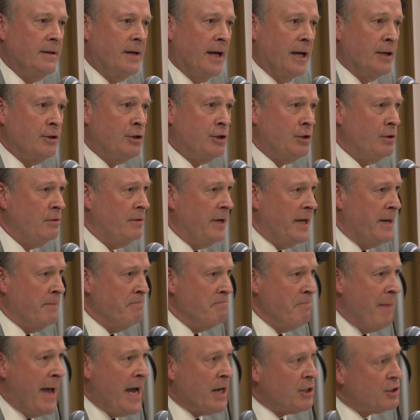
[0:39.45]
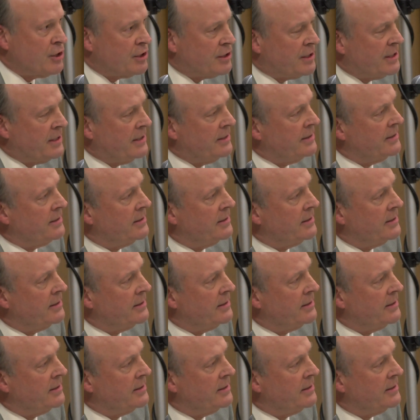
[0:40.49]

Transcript: and too enmeshed